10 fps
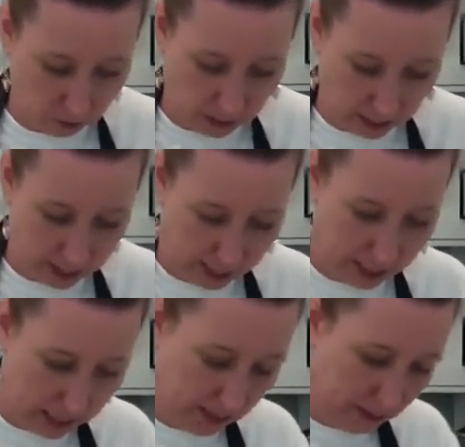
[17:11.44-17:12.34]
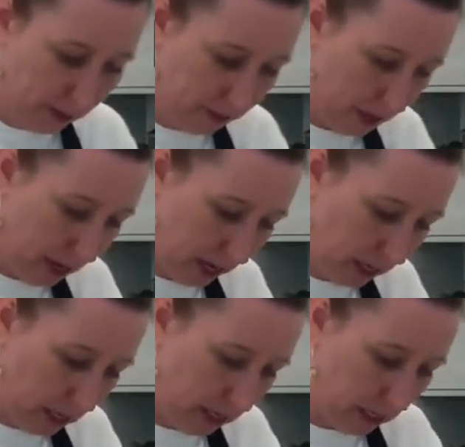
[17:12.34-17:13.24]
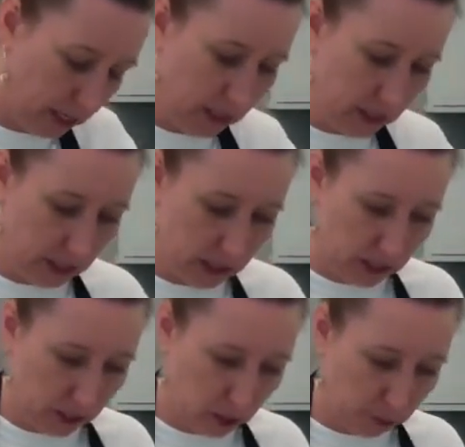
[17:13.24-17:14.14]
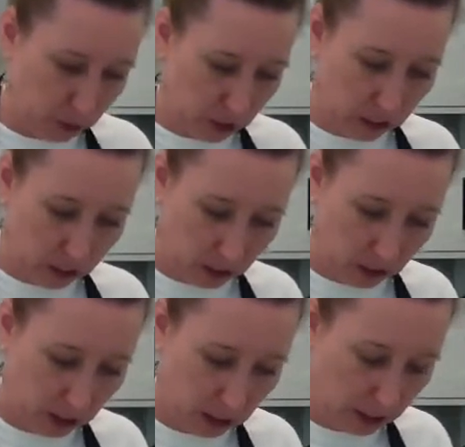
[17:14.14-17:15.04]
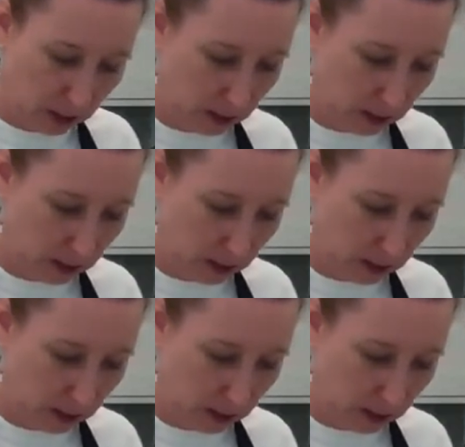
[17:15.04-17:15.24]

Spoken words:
Okay, and I think that is pretty good.